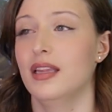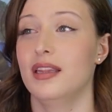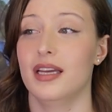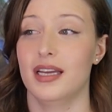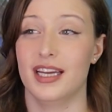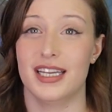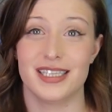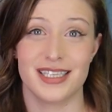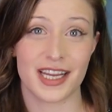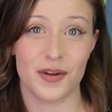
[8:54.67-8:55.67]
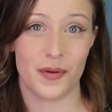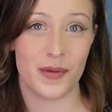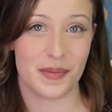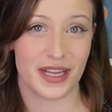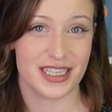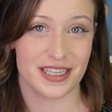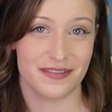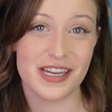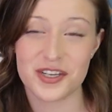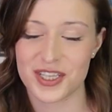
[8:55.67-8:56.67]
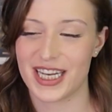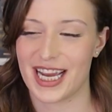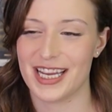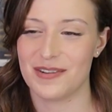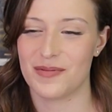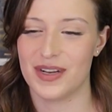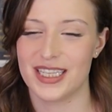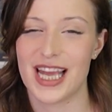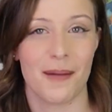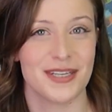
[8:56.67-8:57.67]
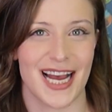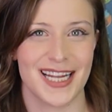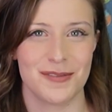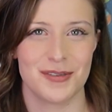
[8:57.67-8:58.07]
The second one we played to finish the night was Habitats,